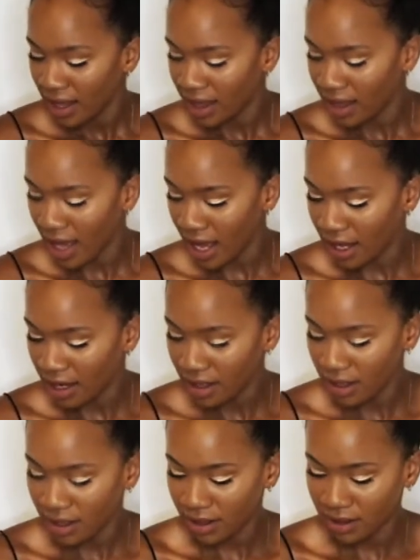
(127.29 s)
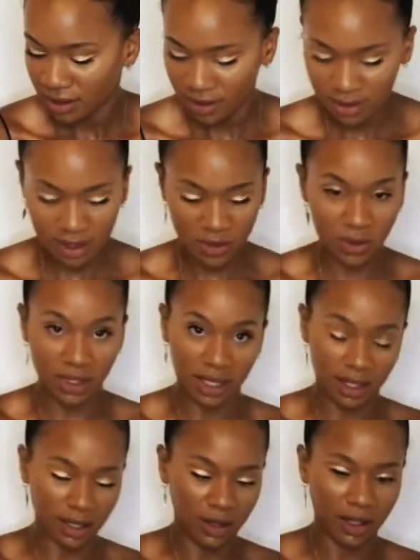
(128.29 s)
Then, this was like
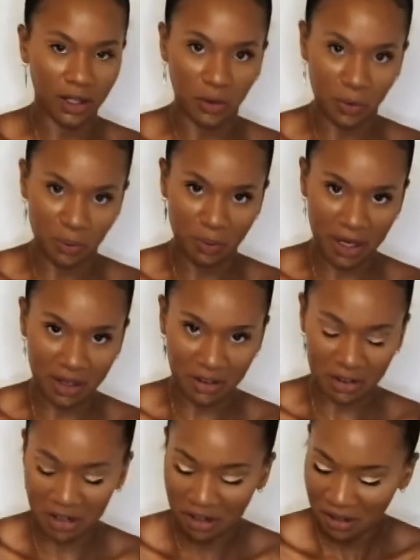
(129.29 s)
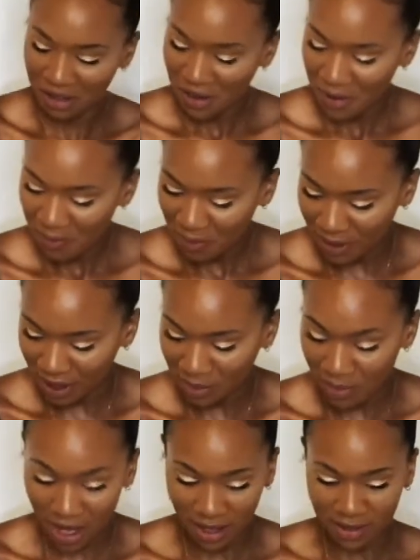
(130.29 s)
a little big
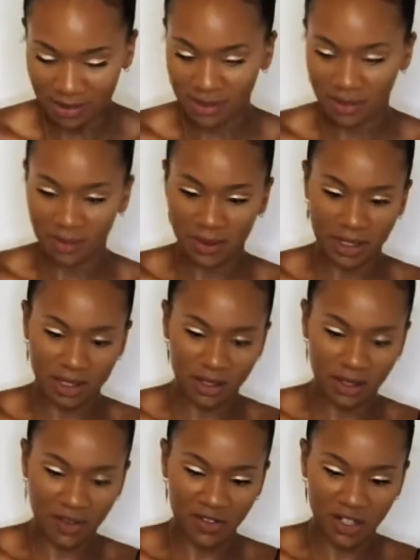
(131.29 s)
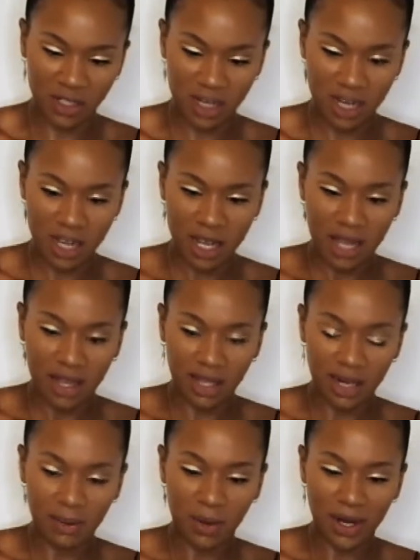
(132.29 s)
mango, so we'll just do that first.
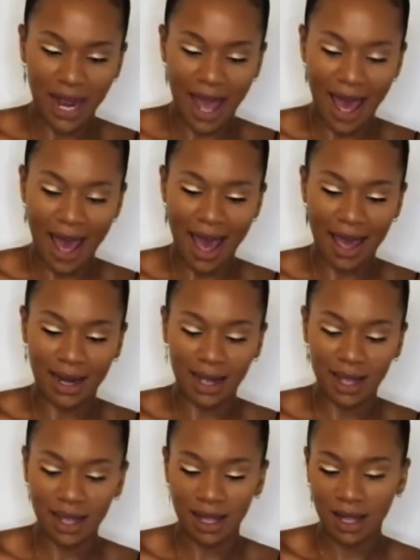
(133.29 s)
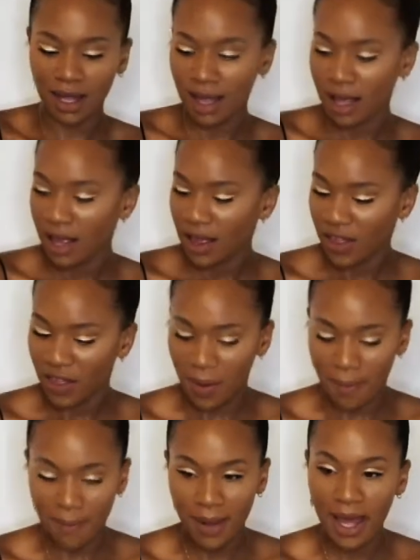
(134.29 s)
Then I'm going to add
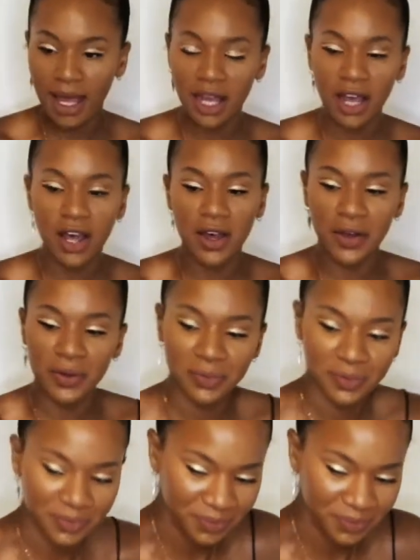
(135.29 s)
the mango,